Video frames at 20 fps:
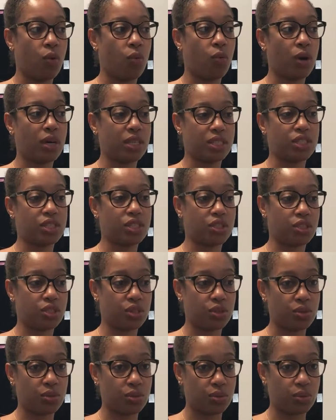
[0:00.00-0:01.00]
what to
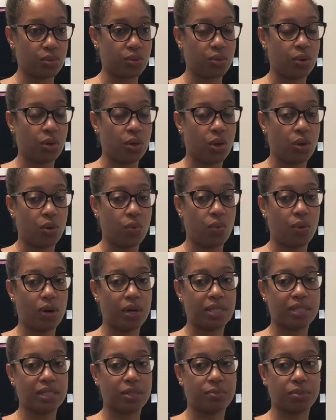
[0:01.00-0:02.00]
do
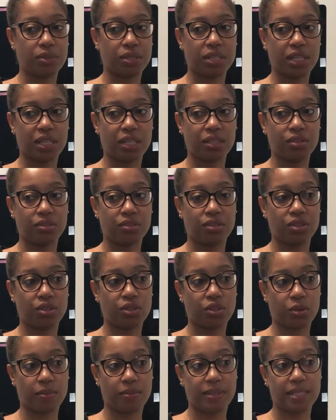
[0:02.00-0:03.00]
once a particular
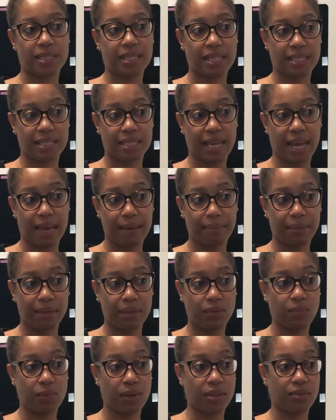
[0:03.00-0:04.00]
disturbance has
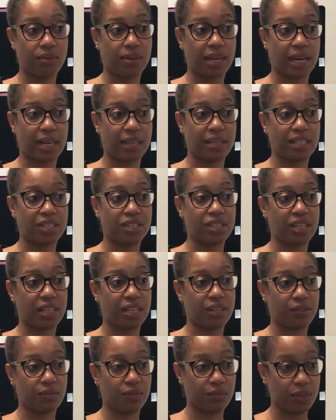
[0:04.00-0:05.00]
happened, whether or not they should
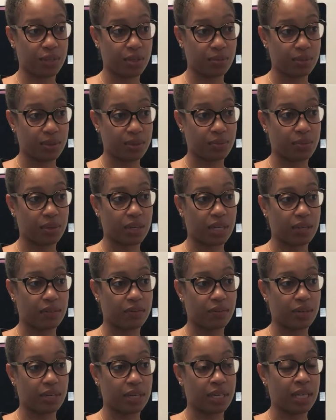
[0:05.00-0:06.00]
interfere with
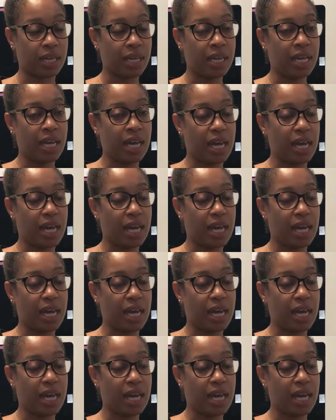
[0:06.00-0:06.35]
recovery.